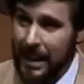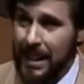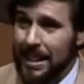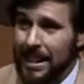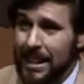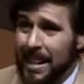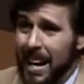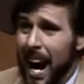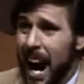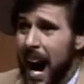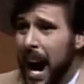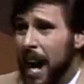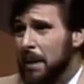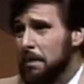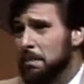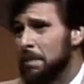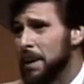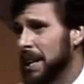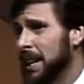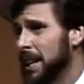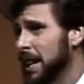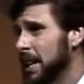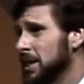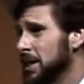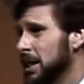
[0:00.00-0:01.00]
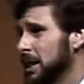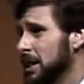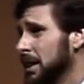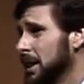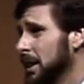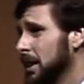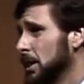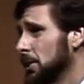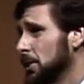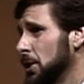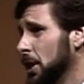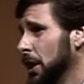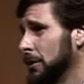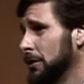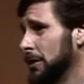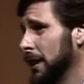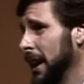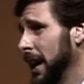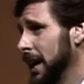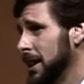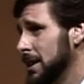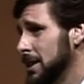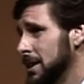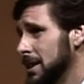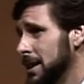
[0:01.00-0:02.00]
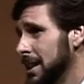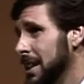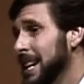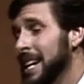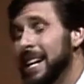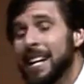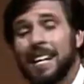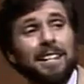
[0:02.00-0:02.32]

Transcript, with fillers: not because it tickles our fancy,